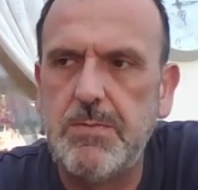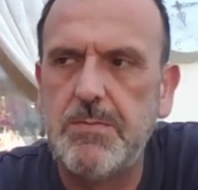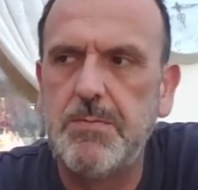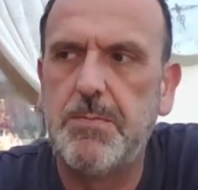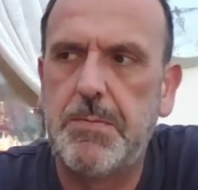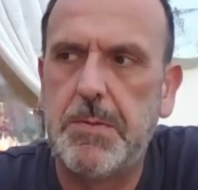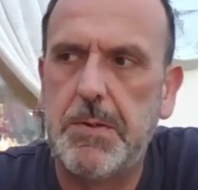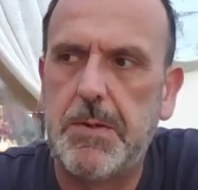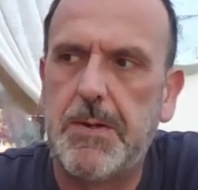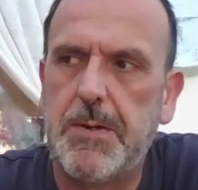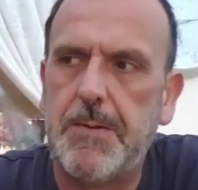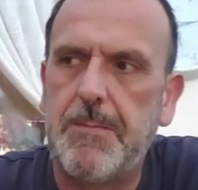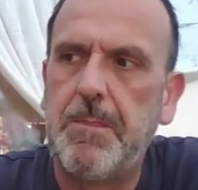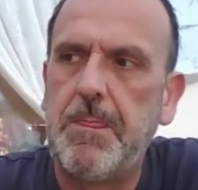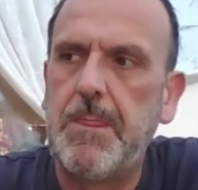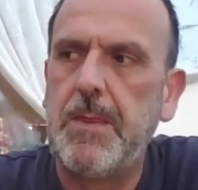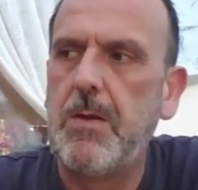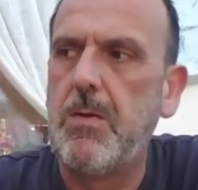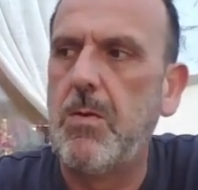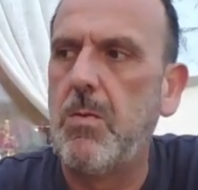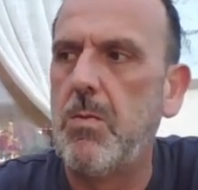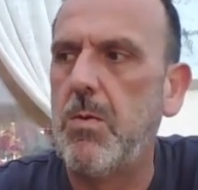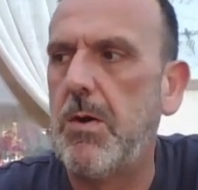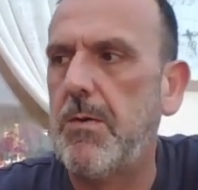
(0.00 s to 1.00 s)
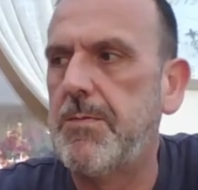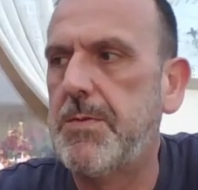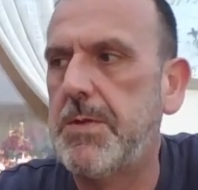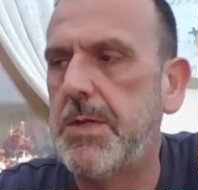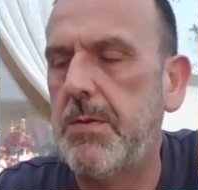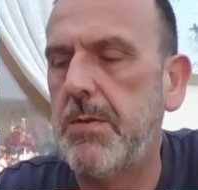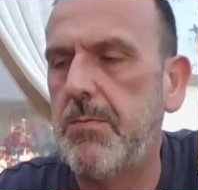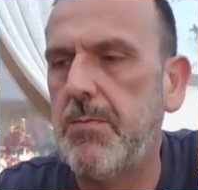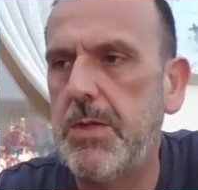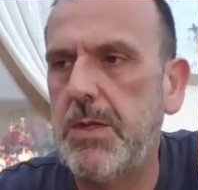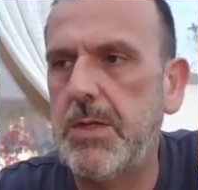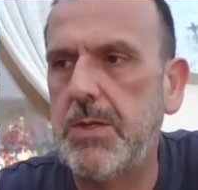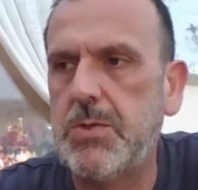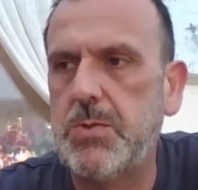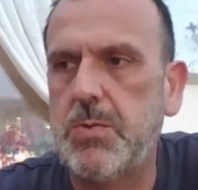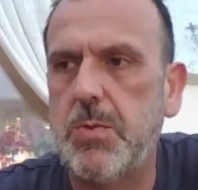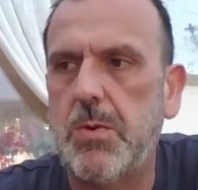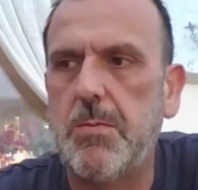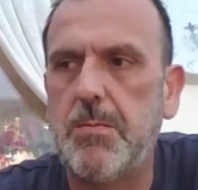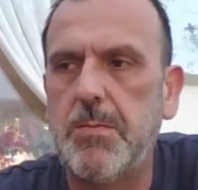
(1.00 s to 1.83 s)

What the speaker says: but what I've done with this one,